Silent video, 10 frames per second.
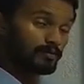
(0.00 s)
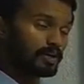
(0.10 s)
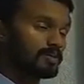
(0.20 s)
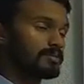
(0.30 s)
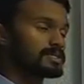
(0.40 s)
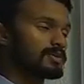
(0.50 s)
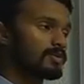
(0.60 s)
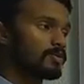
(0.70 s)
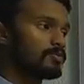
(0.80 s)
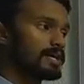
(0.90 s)
volume as
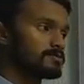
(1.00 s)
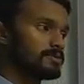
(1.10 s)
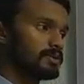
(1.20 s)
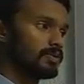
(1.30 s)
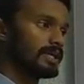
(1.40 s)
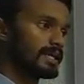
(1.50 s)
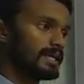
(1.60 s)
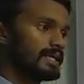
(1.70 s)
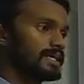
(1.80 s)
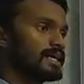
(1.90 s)
rho, mass per unit
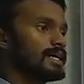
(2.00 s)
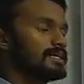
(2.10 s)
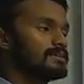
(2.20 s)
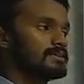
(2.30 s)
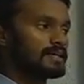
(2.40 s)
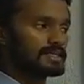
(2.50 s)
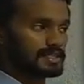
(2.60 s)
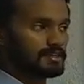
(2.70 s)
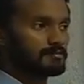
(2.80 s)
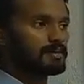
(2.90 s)
area
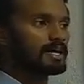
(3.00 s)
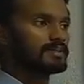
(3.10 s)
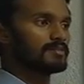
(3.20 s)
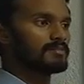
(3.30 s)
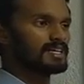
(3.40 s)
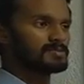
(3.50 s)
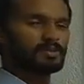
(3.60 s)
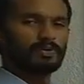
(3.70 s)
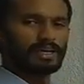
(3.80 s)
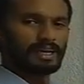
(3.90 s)
as sigma, and then mass
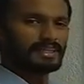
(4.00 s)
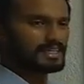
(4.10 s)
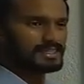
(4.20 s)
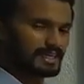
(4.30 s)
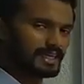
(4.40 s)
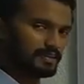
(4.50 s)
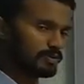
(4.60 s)
per unit length as k.